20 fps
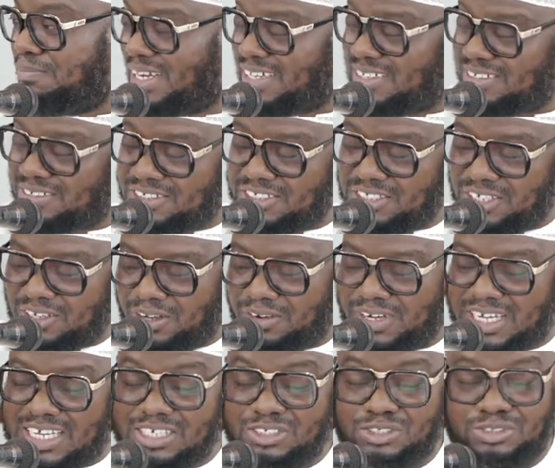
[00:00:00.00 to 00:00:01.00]
of Abu
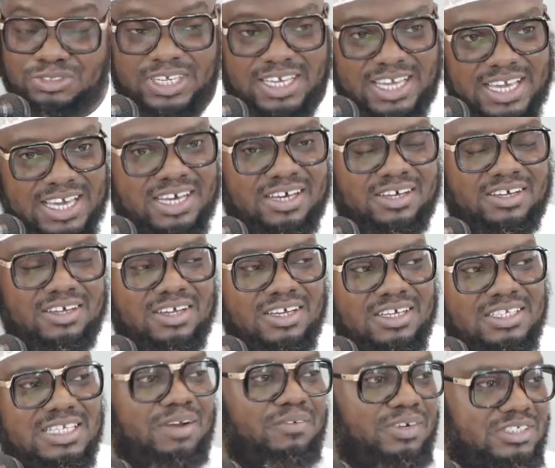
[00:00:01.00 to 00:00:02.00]
Bakr anh, to hear
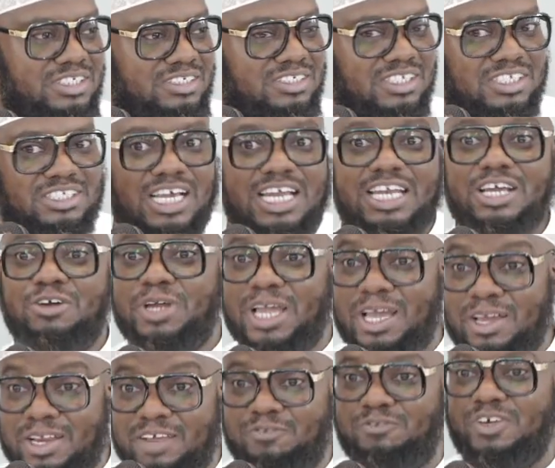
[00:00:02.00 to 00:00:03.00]
that recitation. And they'll
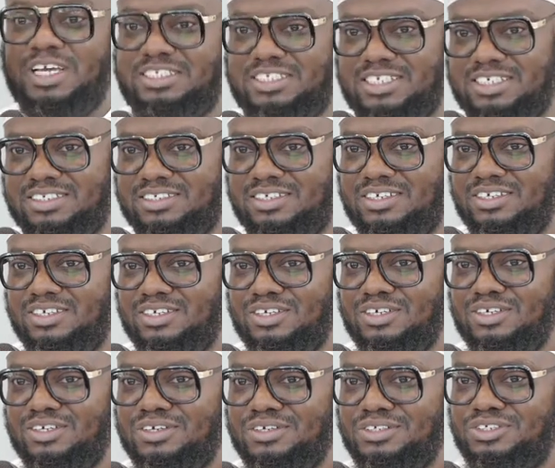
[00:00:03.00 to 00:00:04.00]
get affected.
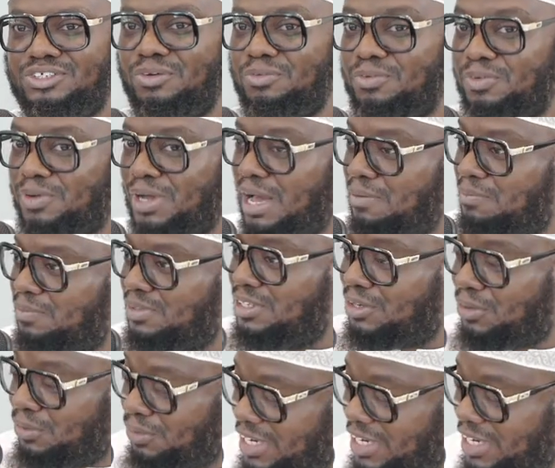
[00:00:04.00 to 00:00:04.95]
So the